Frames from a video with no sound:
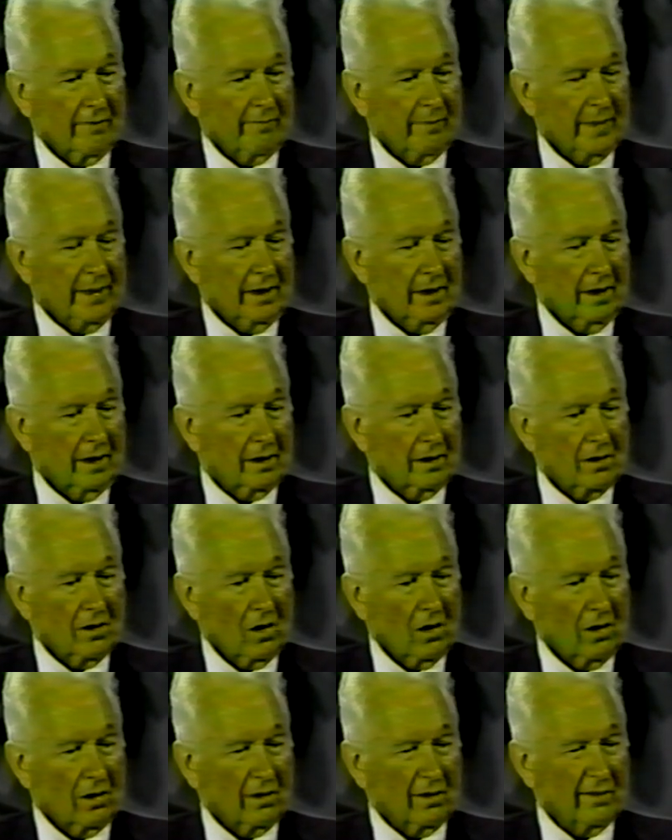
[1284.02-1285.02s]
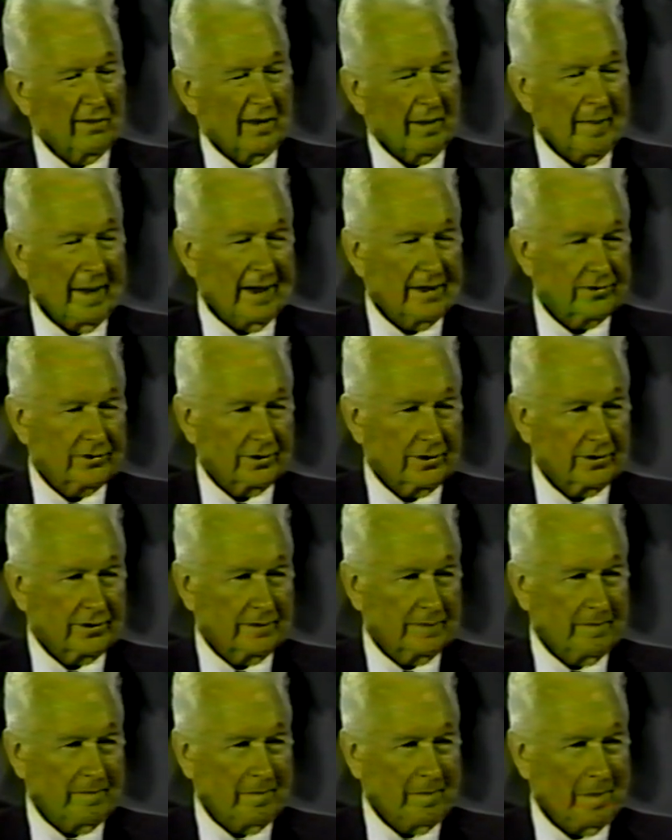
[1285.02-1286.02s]
being called the Masters,
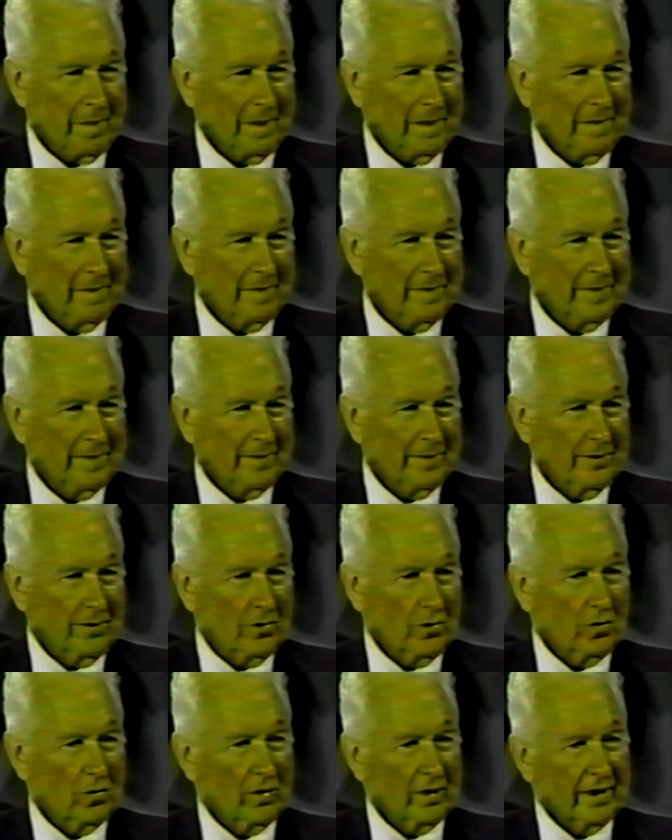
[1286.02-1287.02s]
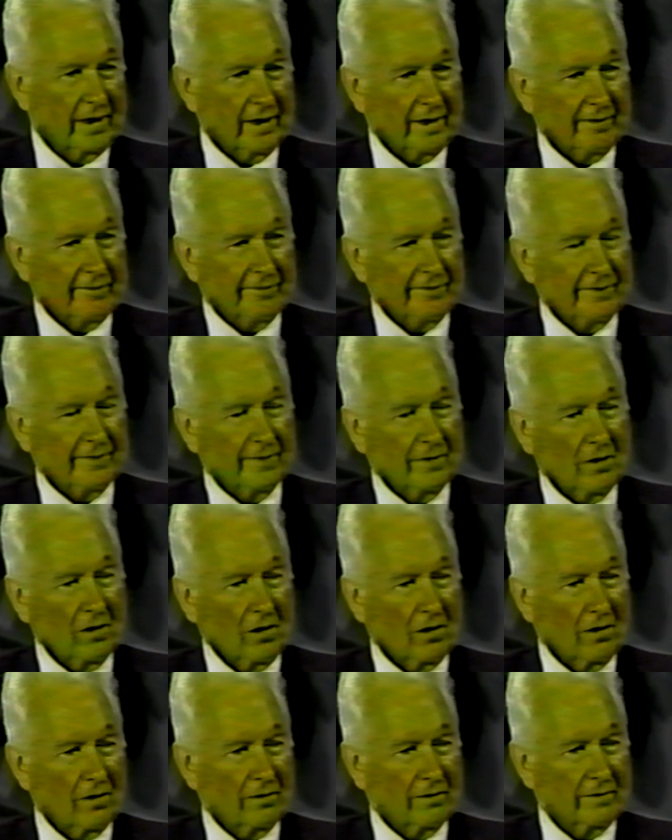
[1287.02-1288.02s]
who live
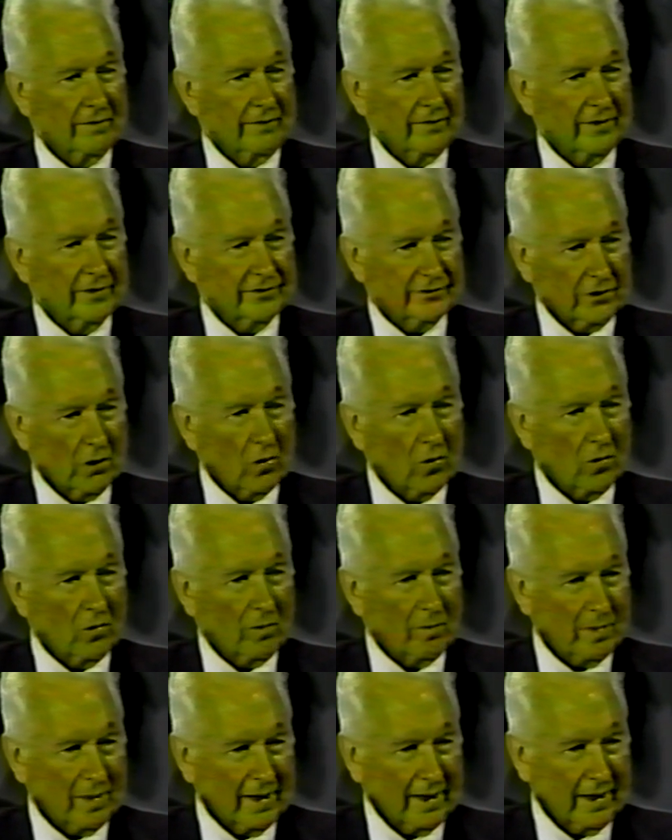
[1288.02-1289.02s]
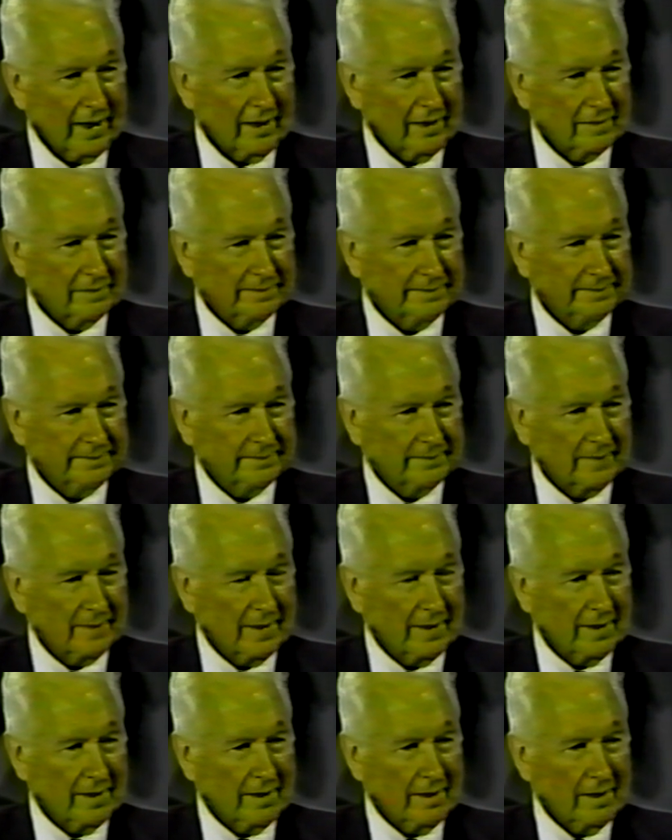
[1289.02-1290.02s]
on the soul plane.
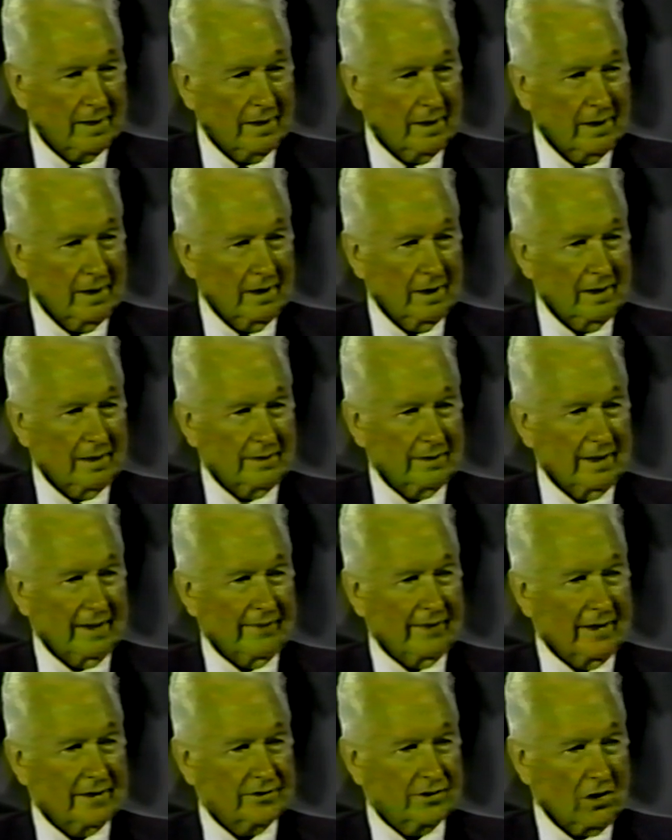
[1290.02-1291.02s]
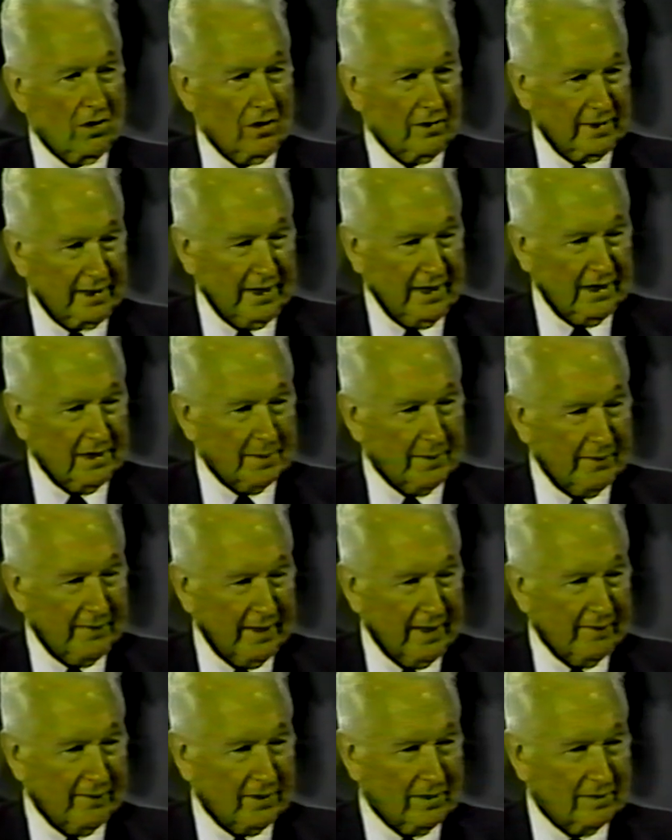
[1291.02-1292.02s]
And that's called the Kingdom of
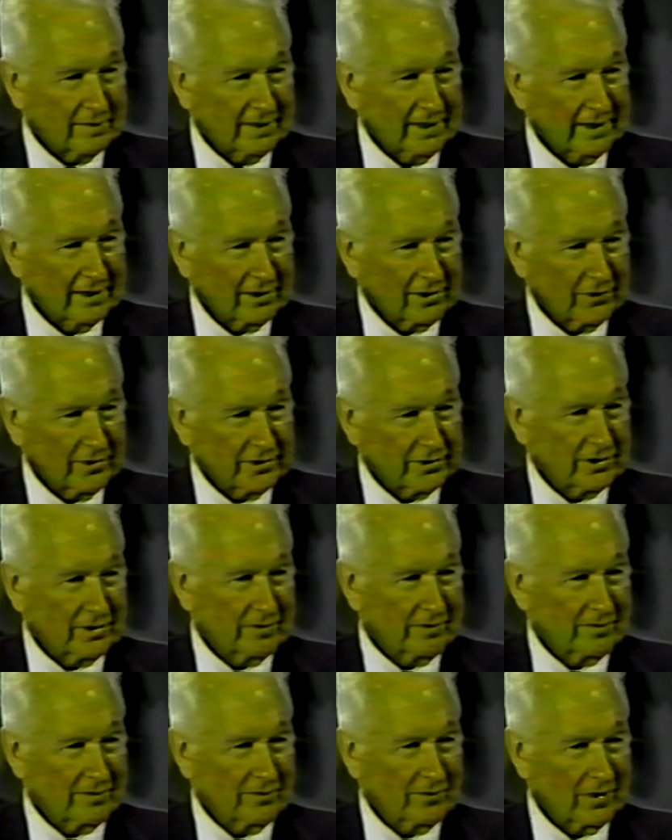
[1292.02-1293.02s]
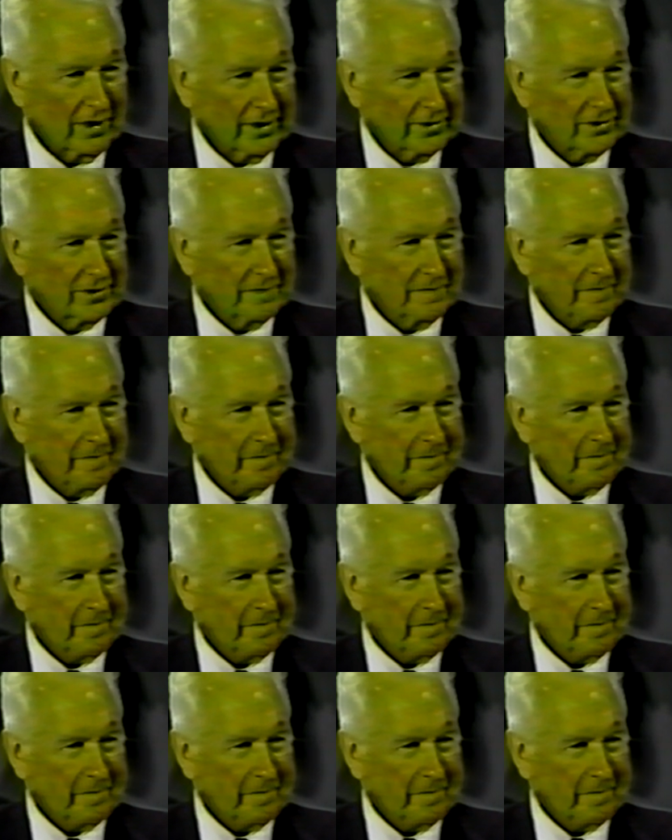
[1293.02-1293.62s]
Heaven in the Christian religion.